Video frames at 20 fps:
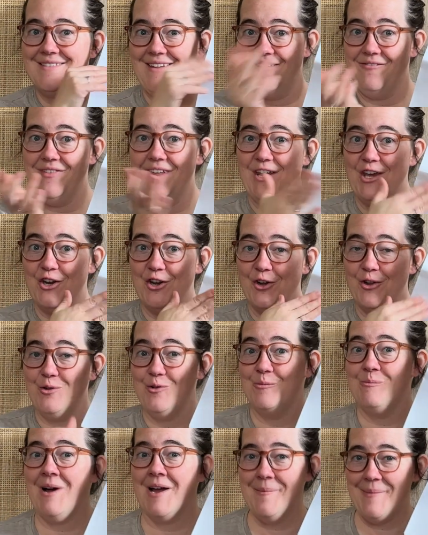if they can include
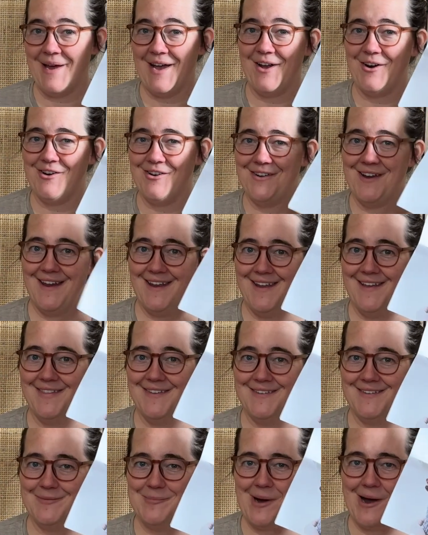my pattern in
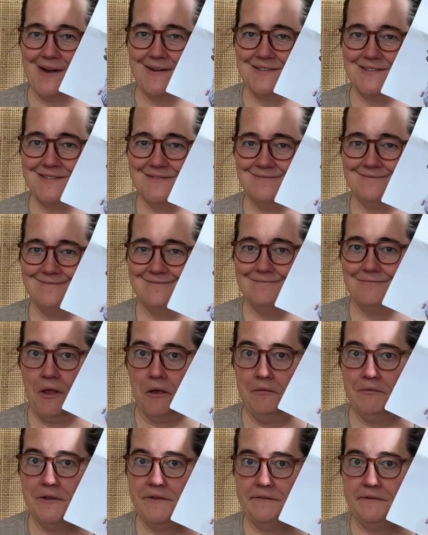this box.
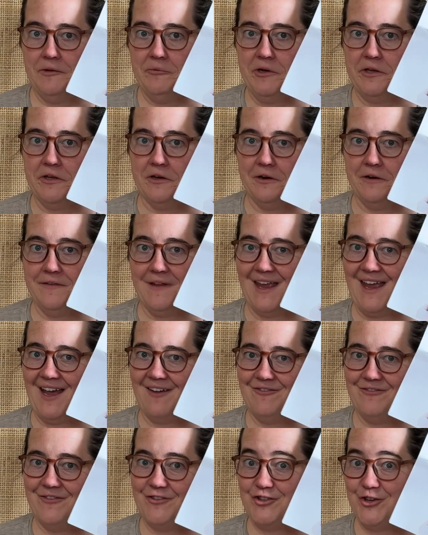Let's see what yarn they have
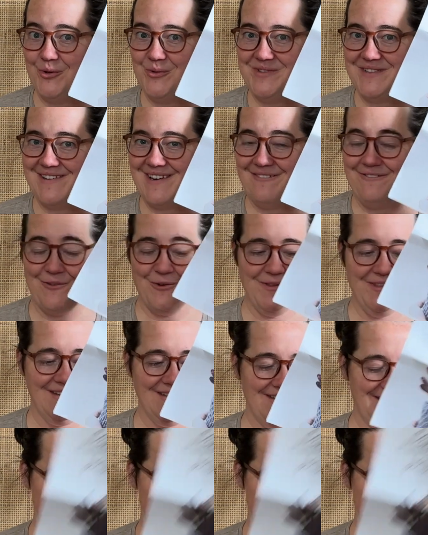chosen for this.